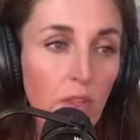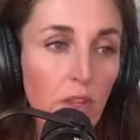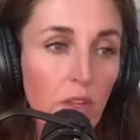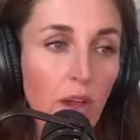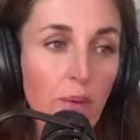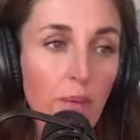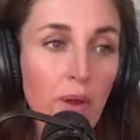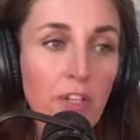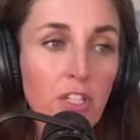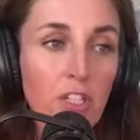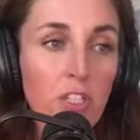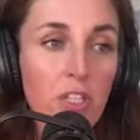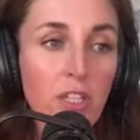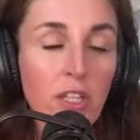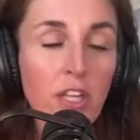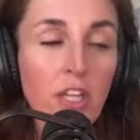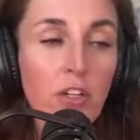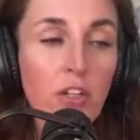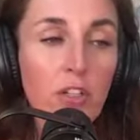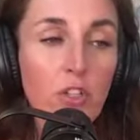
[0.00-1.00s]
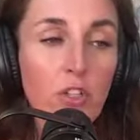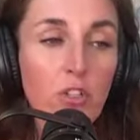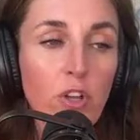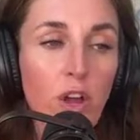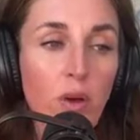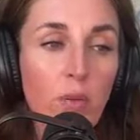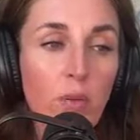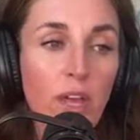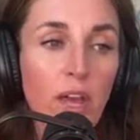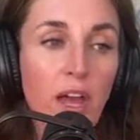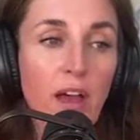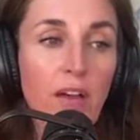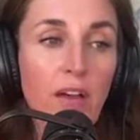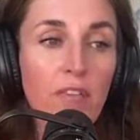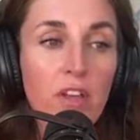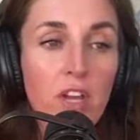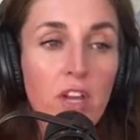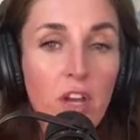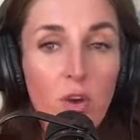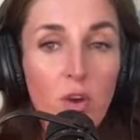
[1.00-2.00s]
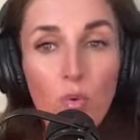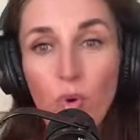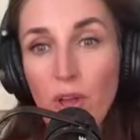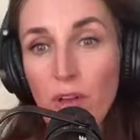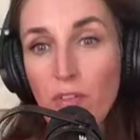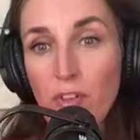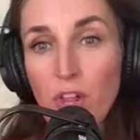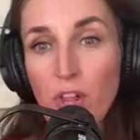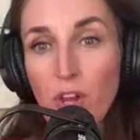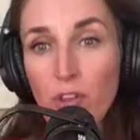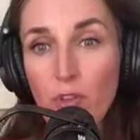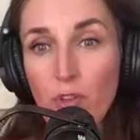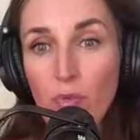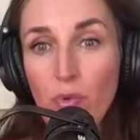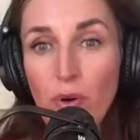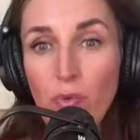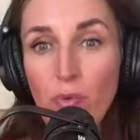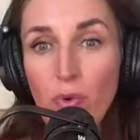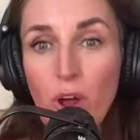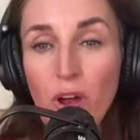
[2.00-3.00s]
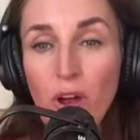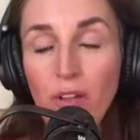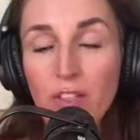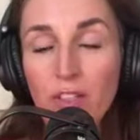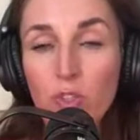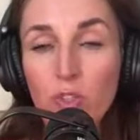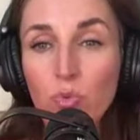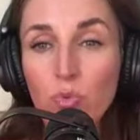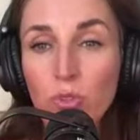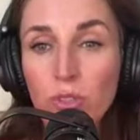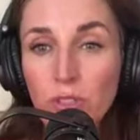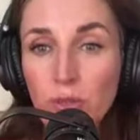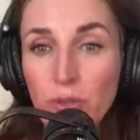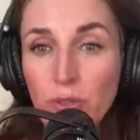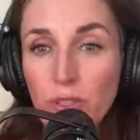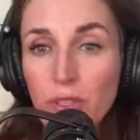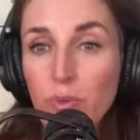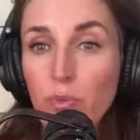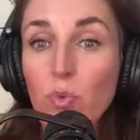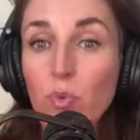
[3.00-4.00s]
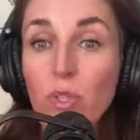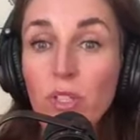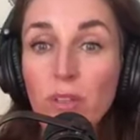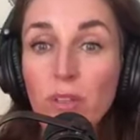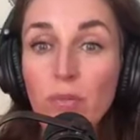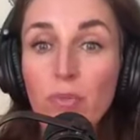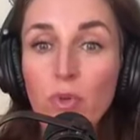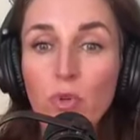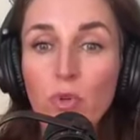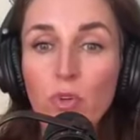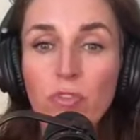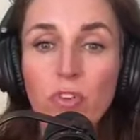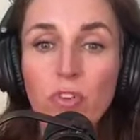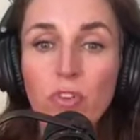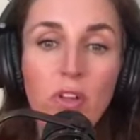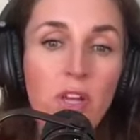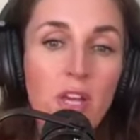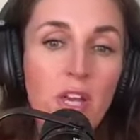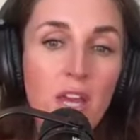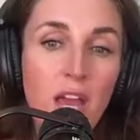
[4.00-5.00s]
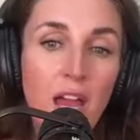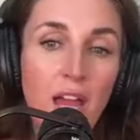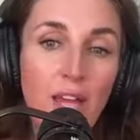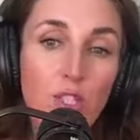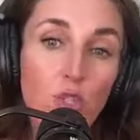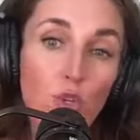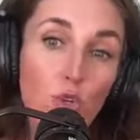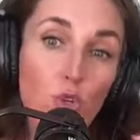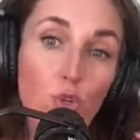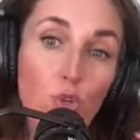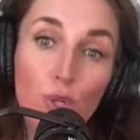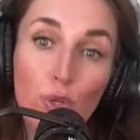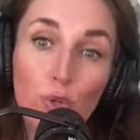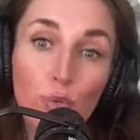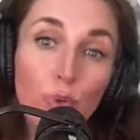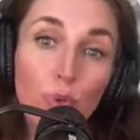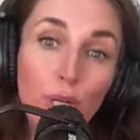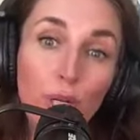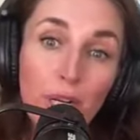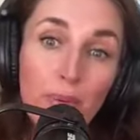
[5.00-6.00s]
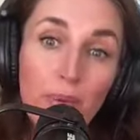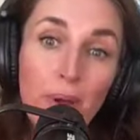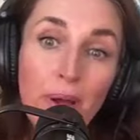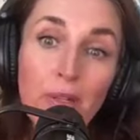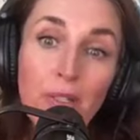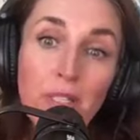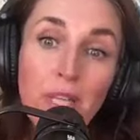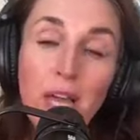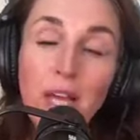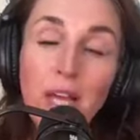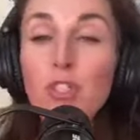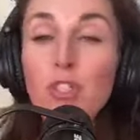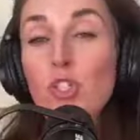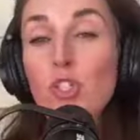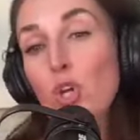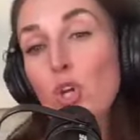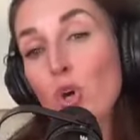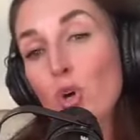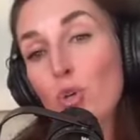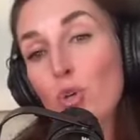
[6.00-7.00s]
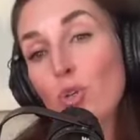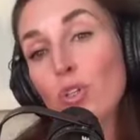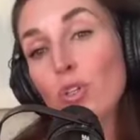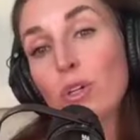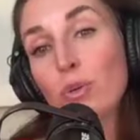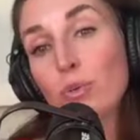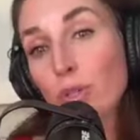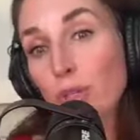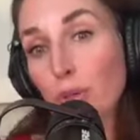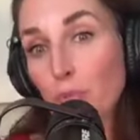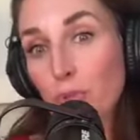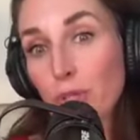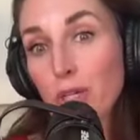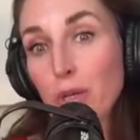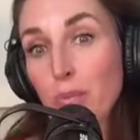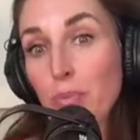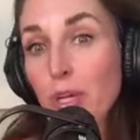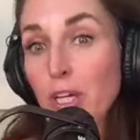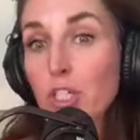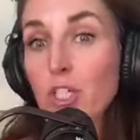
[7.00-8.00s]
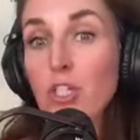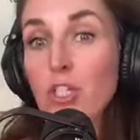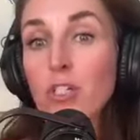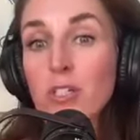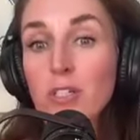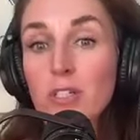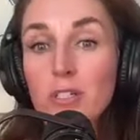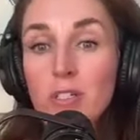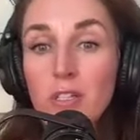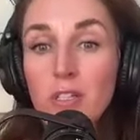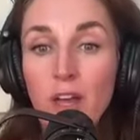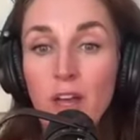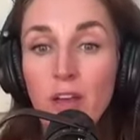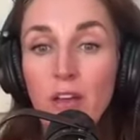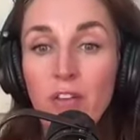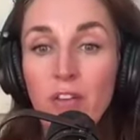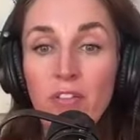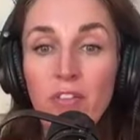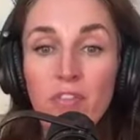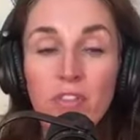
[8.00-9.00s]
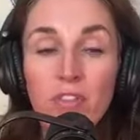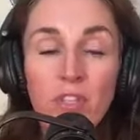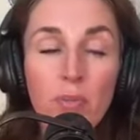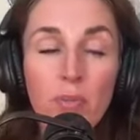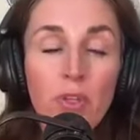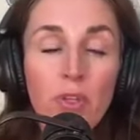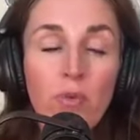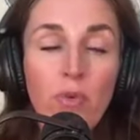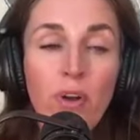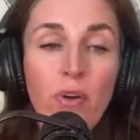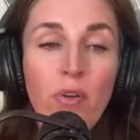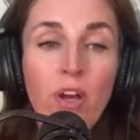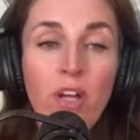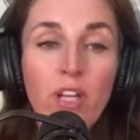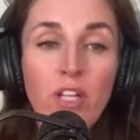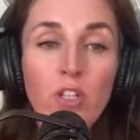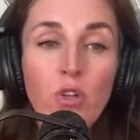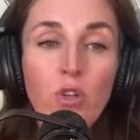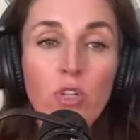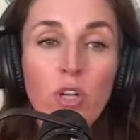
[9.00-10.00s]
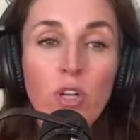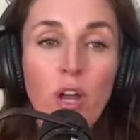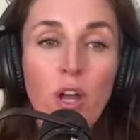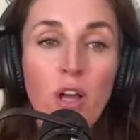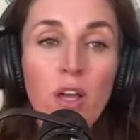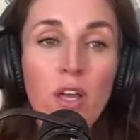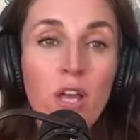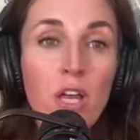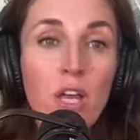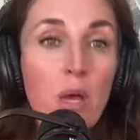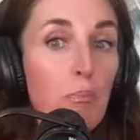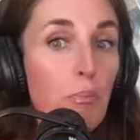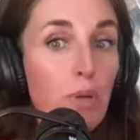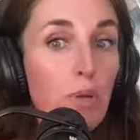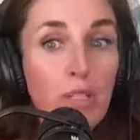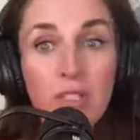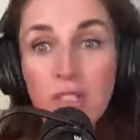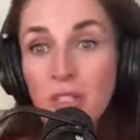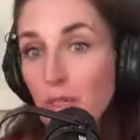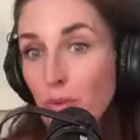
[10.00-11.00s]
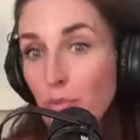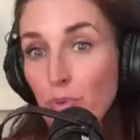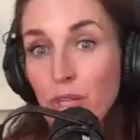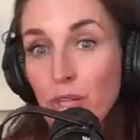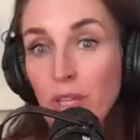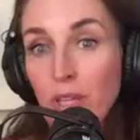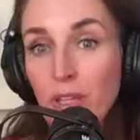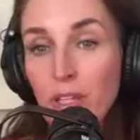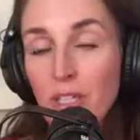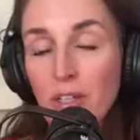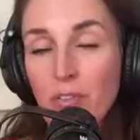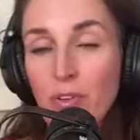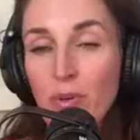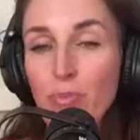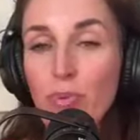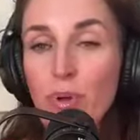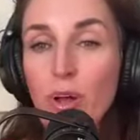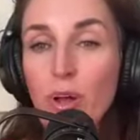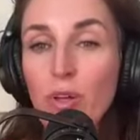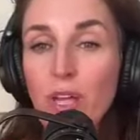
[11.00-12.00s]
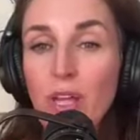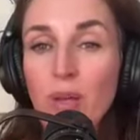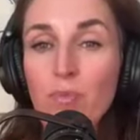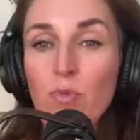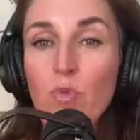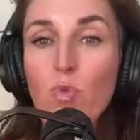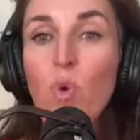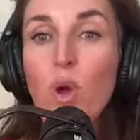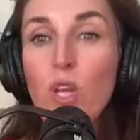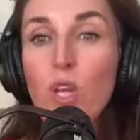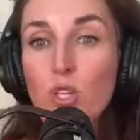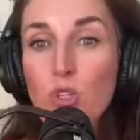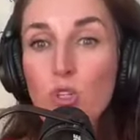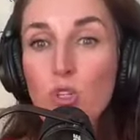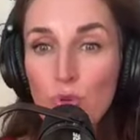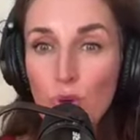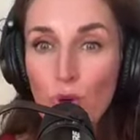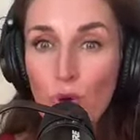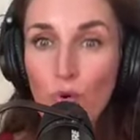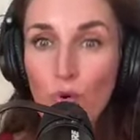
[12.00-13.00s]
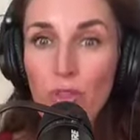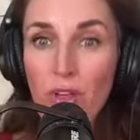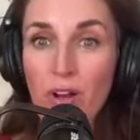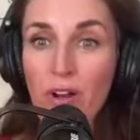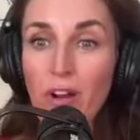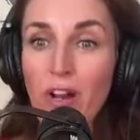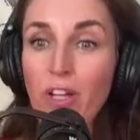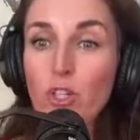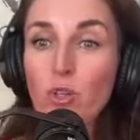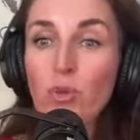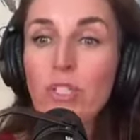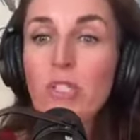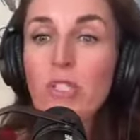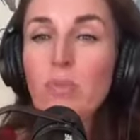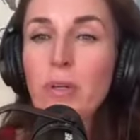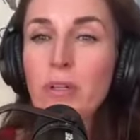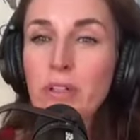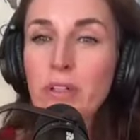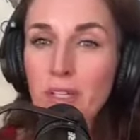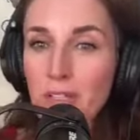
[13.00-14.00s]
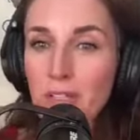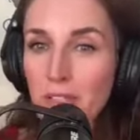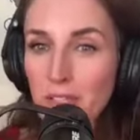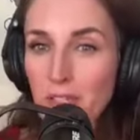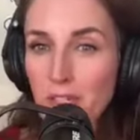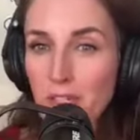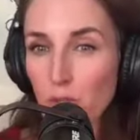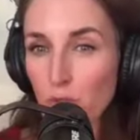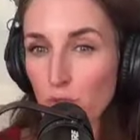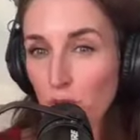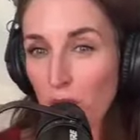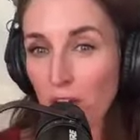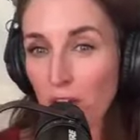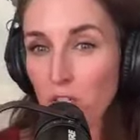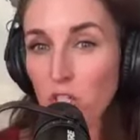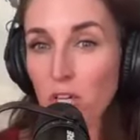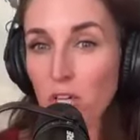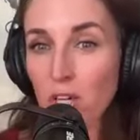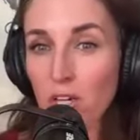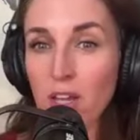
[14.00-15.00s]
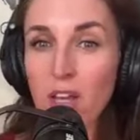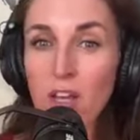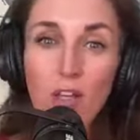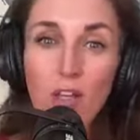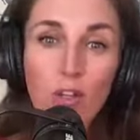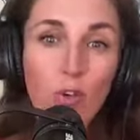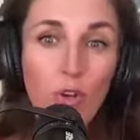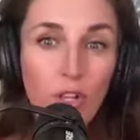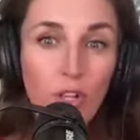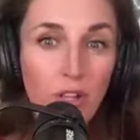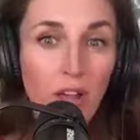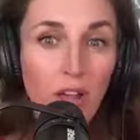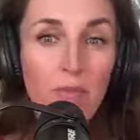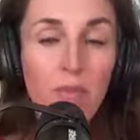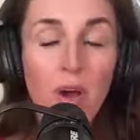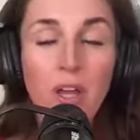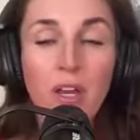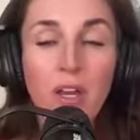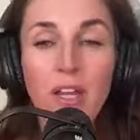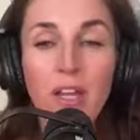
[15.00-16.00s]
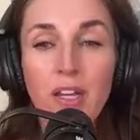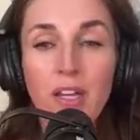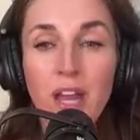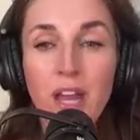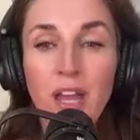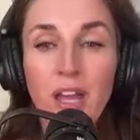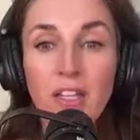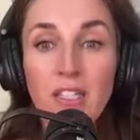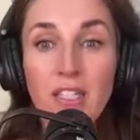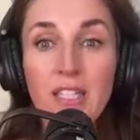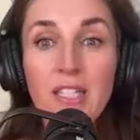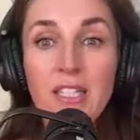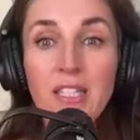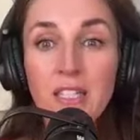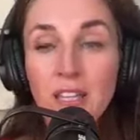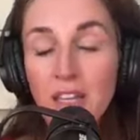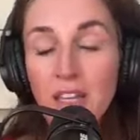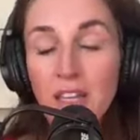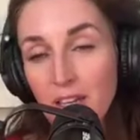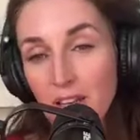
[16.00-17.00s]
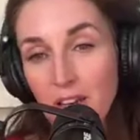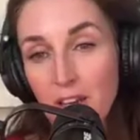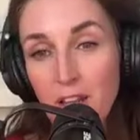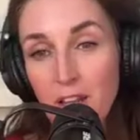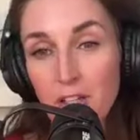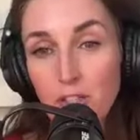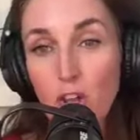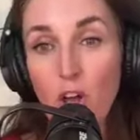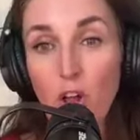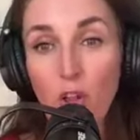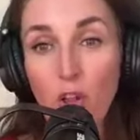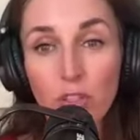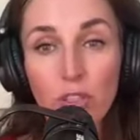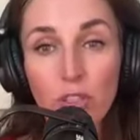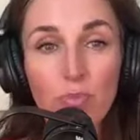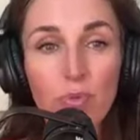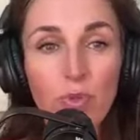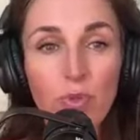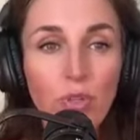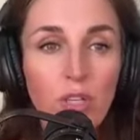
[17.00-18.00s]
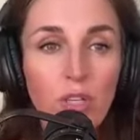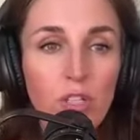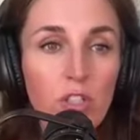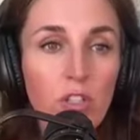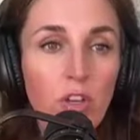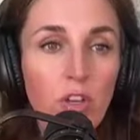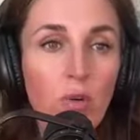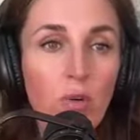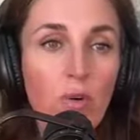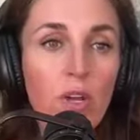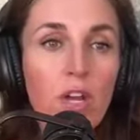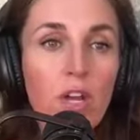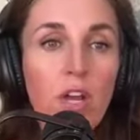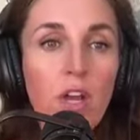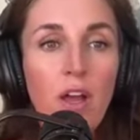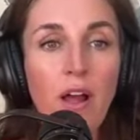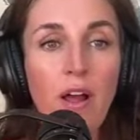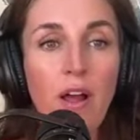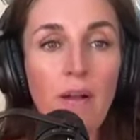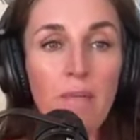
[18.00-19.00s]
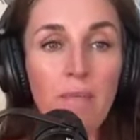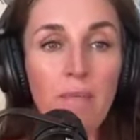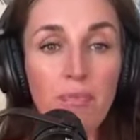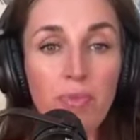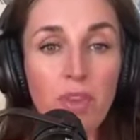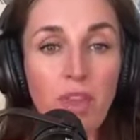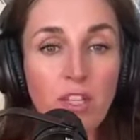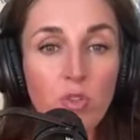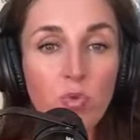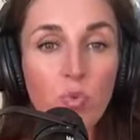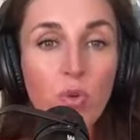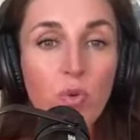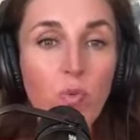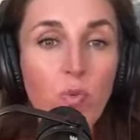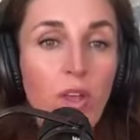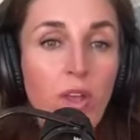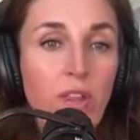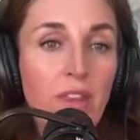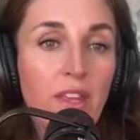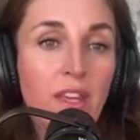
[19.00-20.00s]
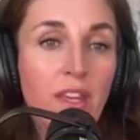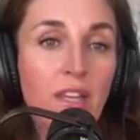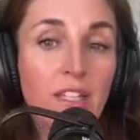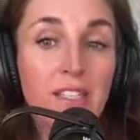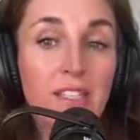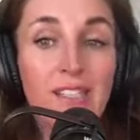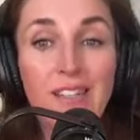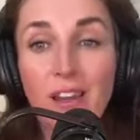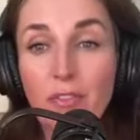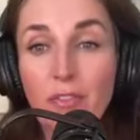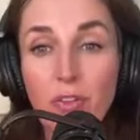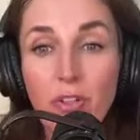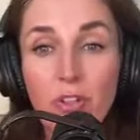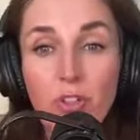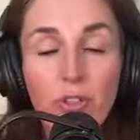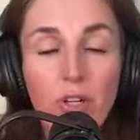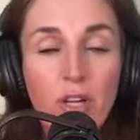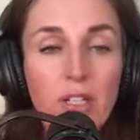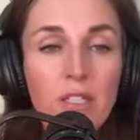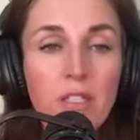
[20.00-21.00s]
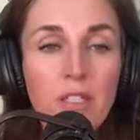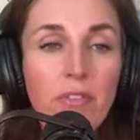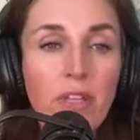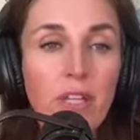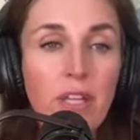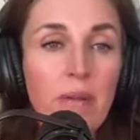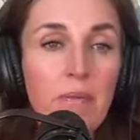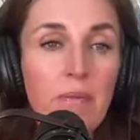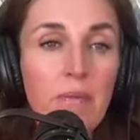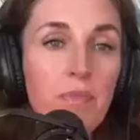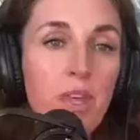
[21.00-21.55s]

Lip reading: I just think here in Utah we have a lot of the red rock. It's really beautiful, and so you could read about sandstone, look at really pretty pictures of some of the red rock in Utah, but it's a completely different ball game when you go there and you experience it, you touch it, you climb on it, and see it, and that's all its beauty. So that's one way it could stifle the creativity.